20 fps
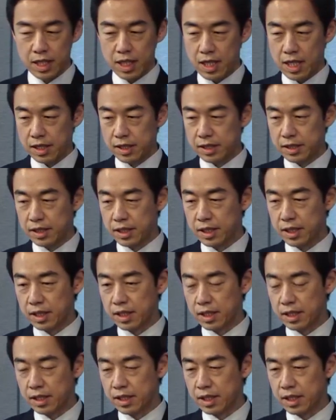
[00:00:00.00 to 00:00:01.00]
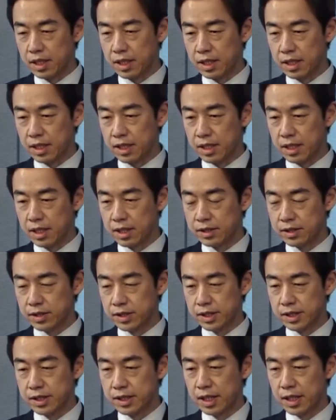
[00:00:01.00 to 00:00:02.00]
And uh, uh,
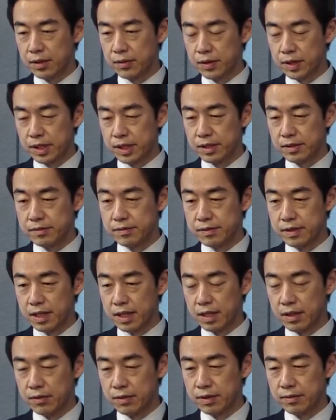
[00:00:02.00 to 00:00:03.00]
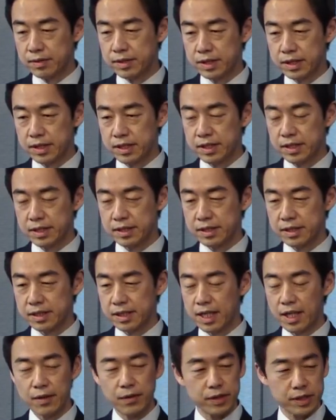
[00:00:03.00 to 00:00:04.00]
actually, uh, we, we've seen the
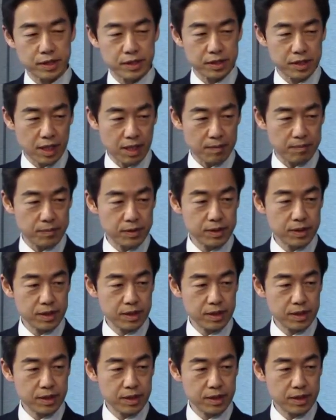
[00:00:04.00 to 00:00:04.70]
narrowing the gap